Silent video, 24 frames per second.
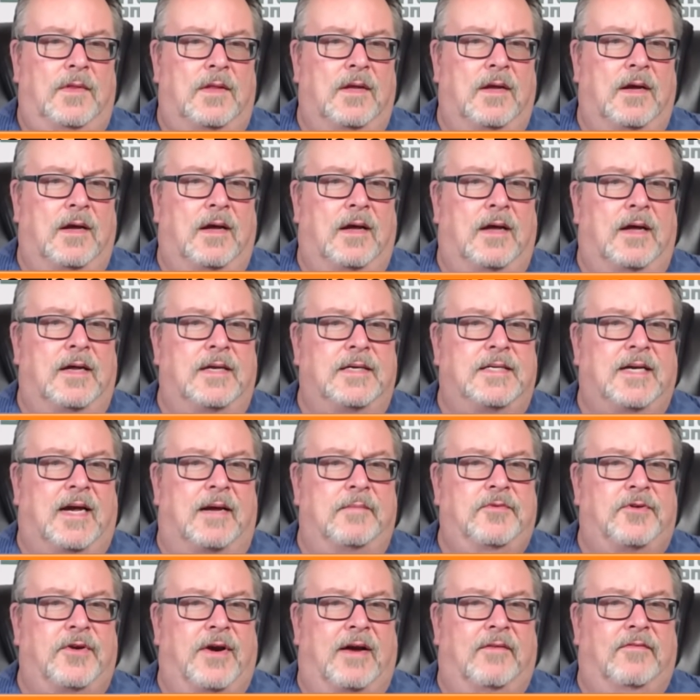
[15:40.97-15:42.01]
Uh,
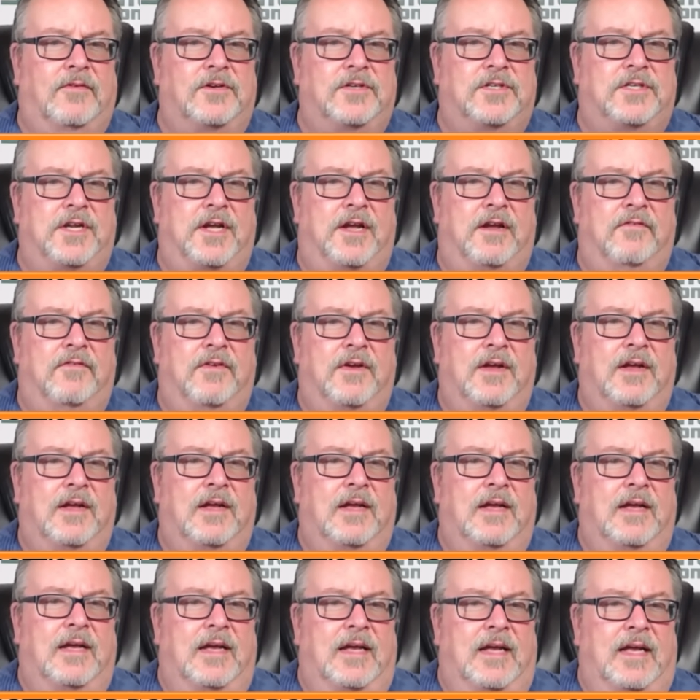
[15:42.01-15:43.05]
time Traveler Steve.
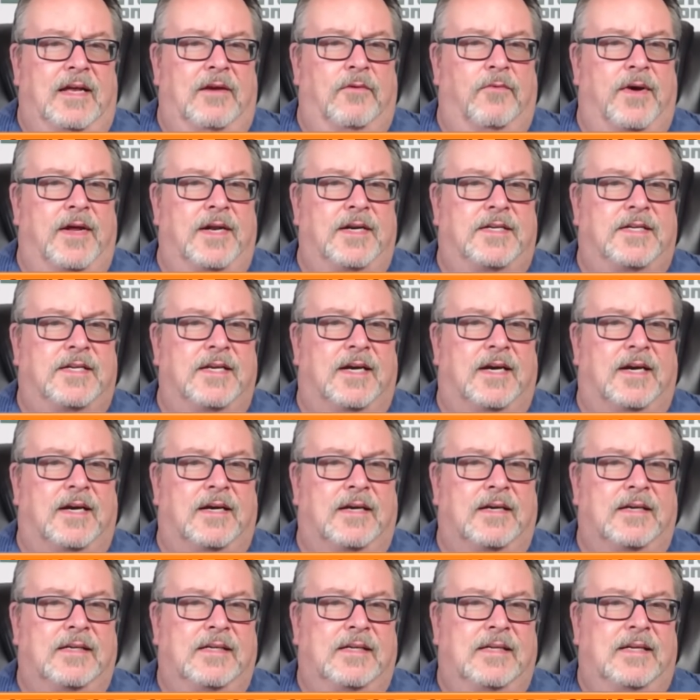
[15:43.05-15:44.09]
He went,
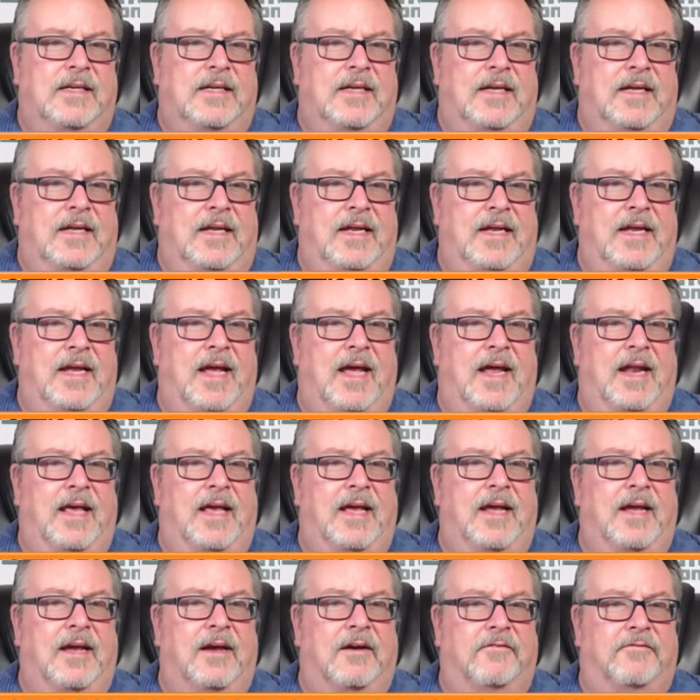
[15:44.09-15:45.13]
uh, he had
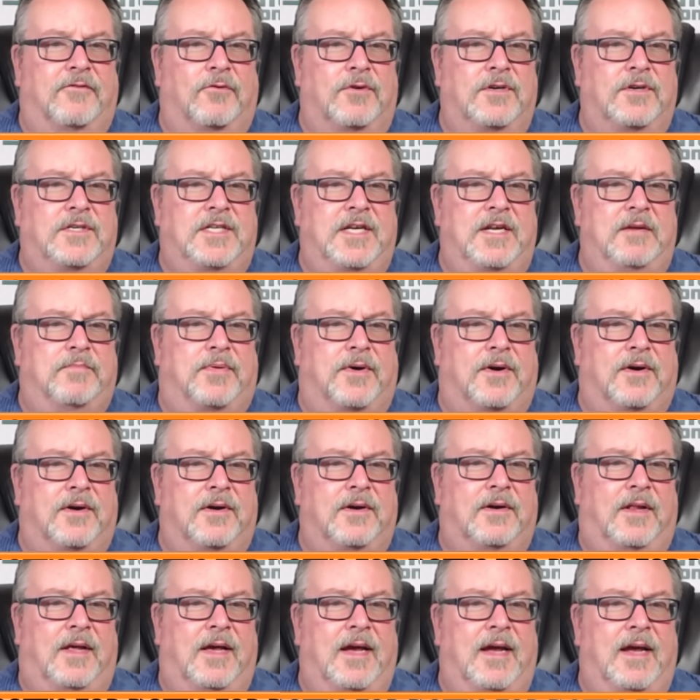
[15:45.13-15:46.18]
a, a uh, 14
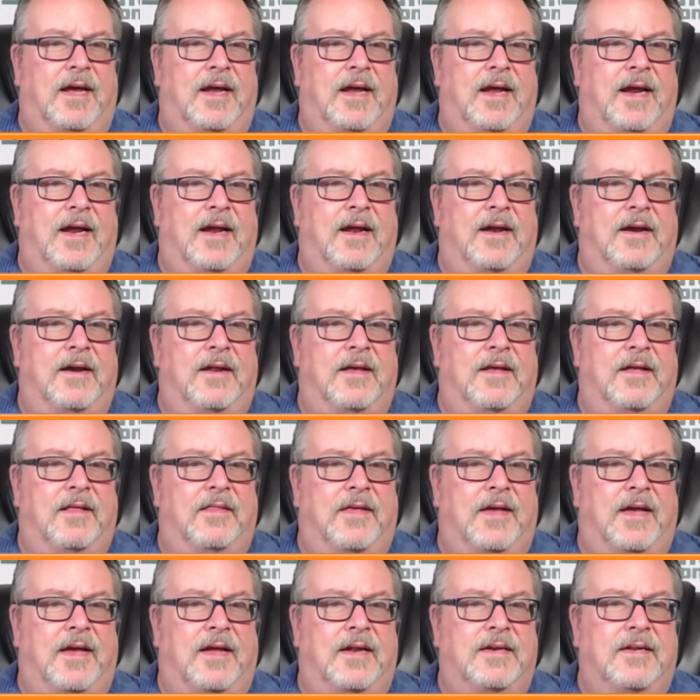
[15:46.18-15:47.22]
parlay, and uh,
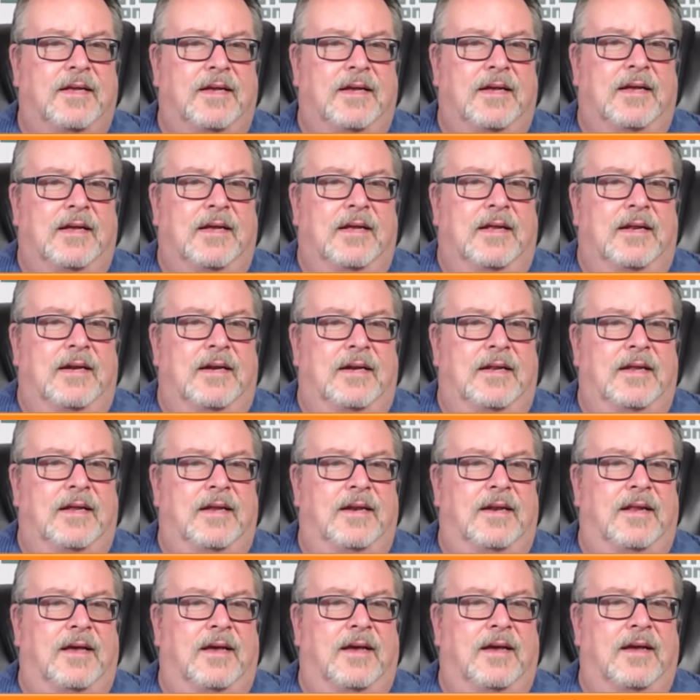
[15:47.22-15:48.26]
that
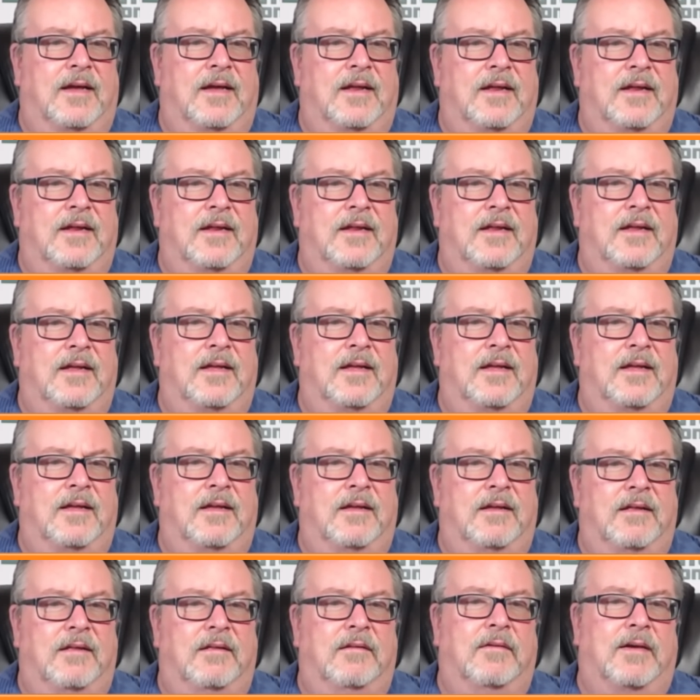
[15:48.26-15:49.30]
did, uh,
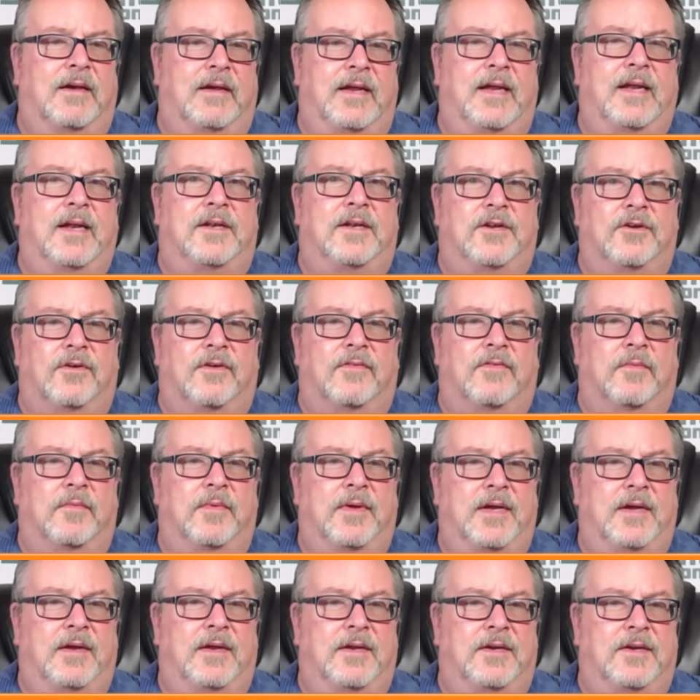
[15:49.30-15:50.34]
he had two of them.
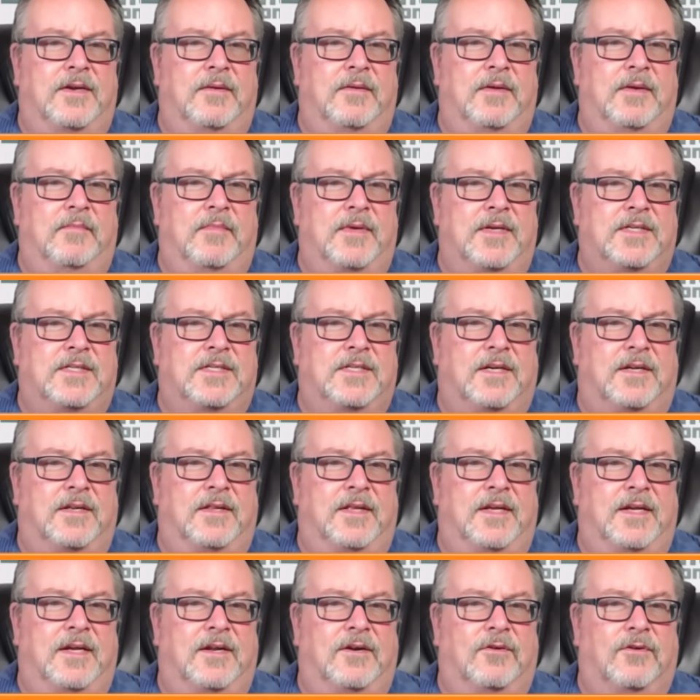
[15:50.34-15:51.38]
He, had, he missed on
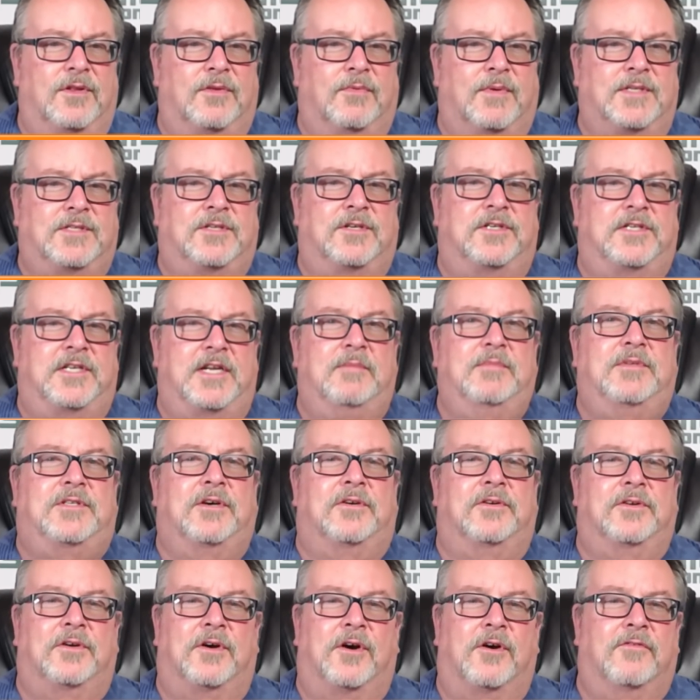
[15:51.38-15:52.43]
the Northwestern team
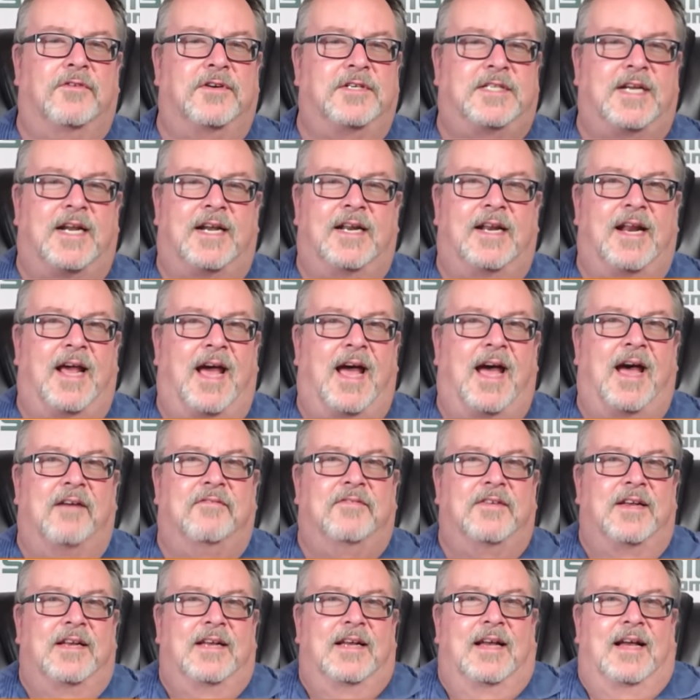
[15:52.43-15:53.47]
total over
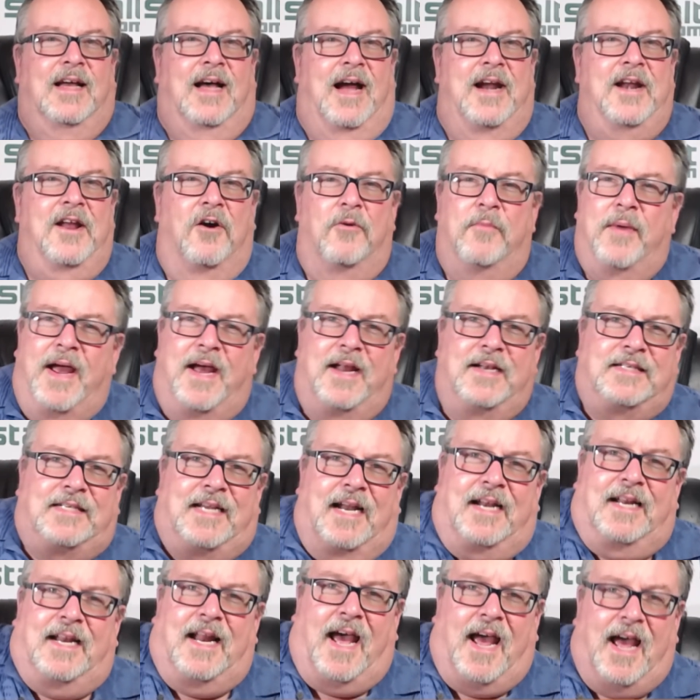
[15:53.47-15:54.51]
10.5. I know, man,
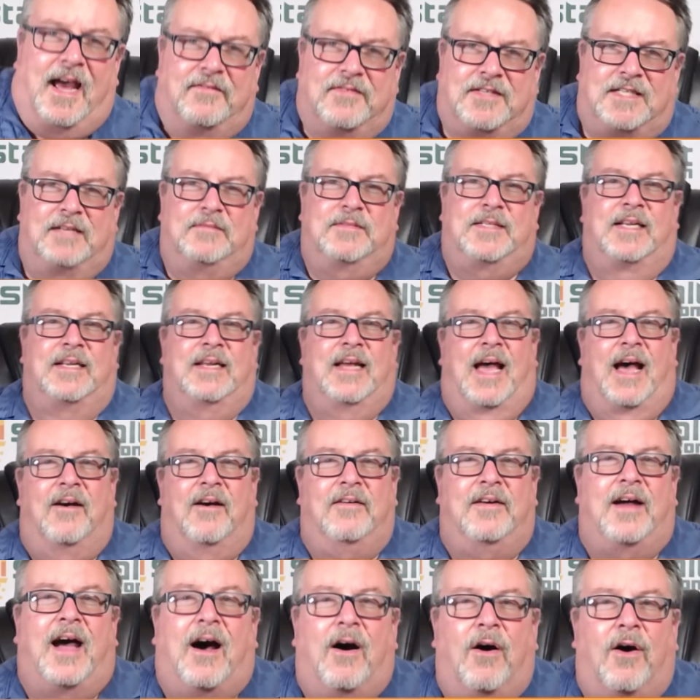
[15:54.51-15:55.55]
10.5 seems,
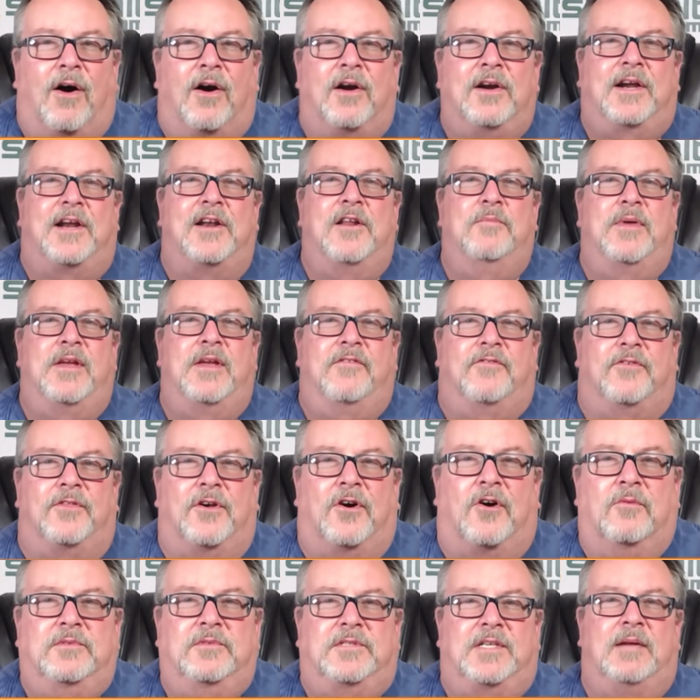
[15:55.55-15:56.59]
how, how hard can it be for the
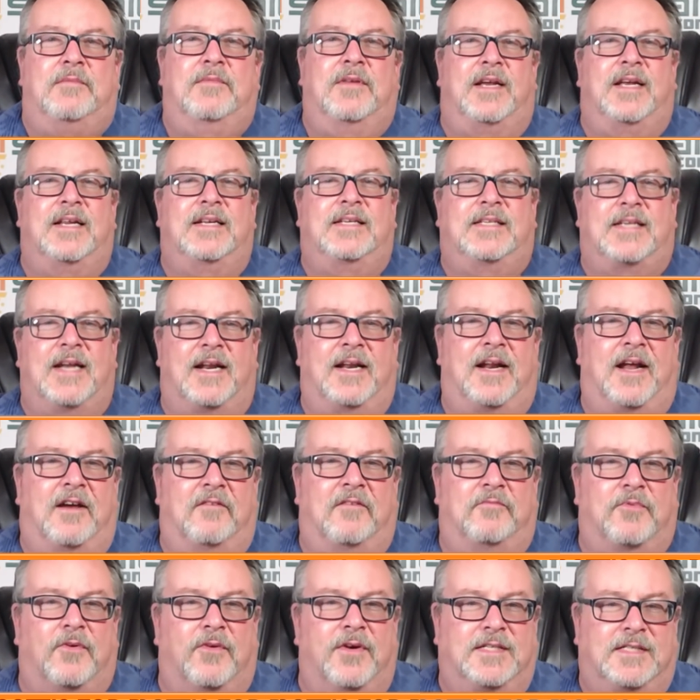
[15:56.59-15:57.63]
home team to get
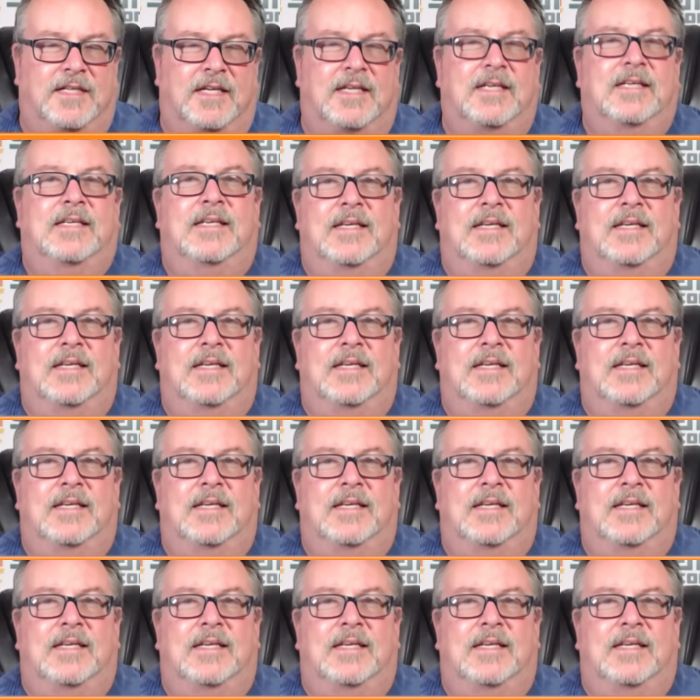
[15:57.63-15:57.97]
10.5 points?